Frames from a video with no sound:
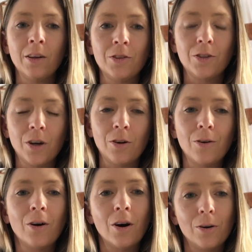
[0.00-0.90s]

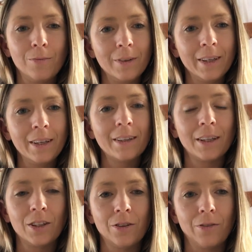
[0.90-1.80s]
So hopefully
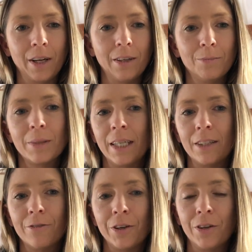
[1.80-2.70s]
that's a great
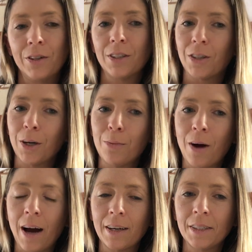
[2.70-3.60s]
place for you to start
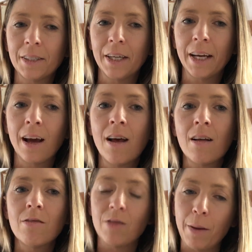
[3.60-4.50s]
practicing.
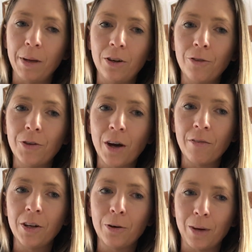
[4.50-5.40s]
Let me know if you
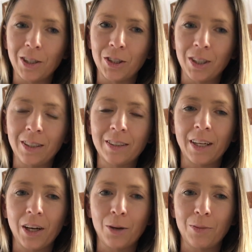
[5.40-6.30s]
have any questions,
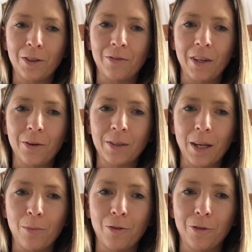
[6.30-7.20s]
and I hope this video is
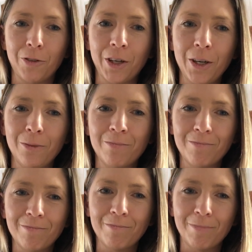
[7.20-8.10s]
helpful for you.
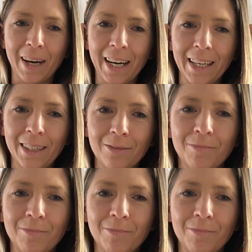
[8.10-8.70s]
Bye.